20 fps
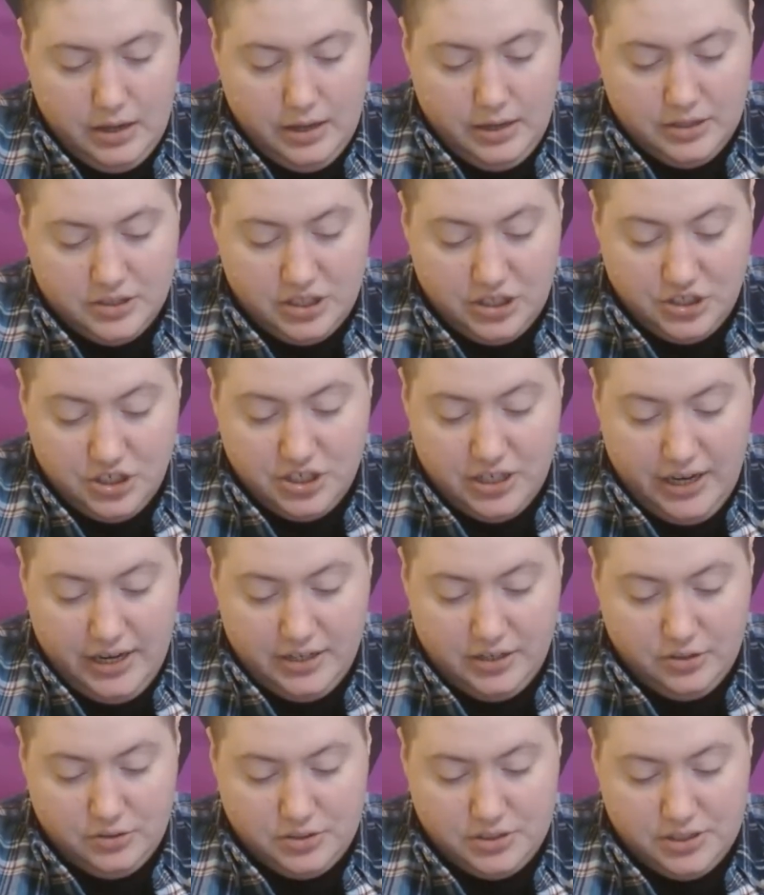such a
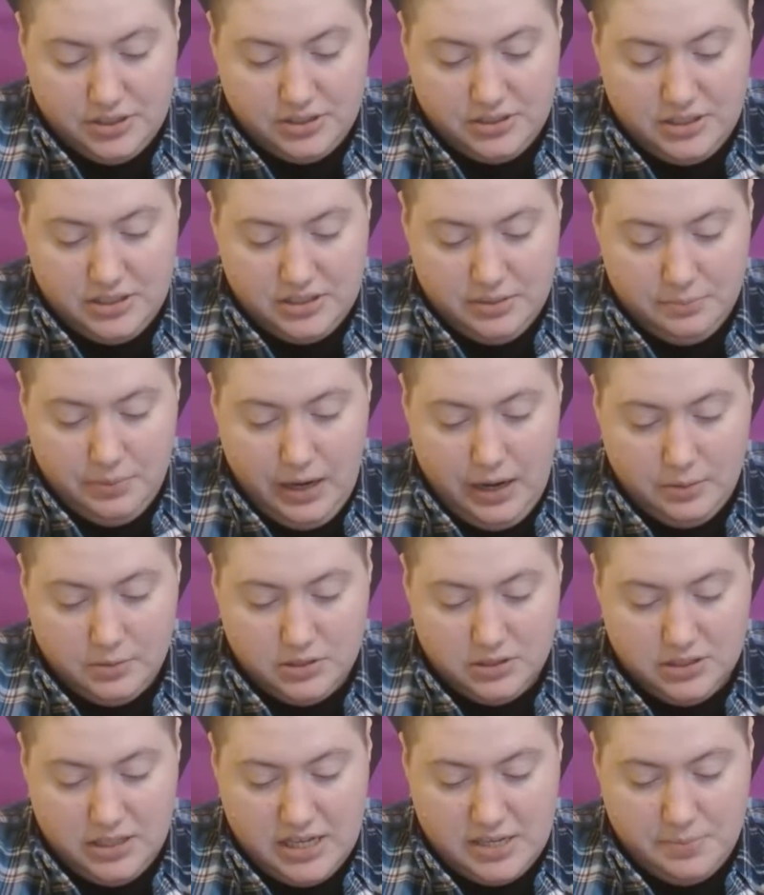diagnosis
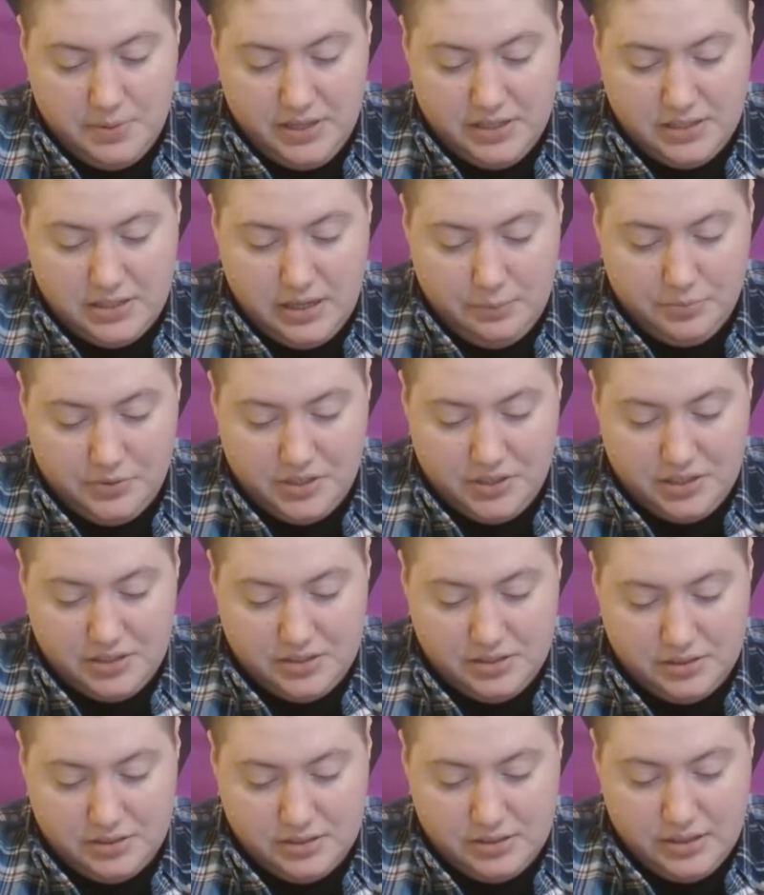disempowers lesbian
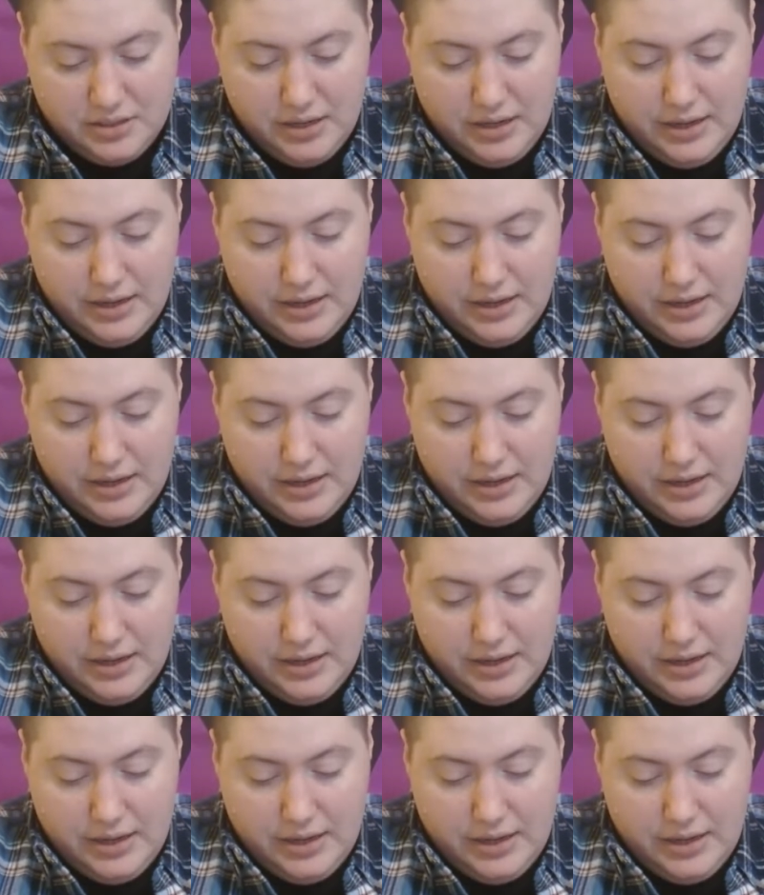separatists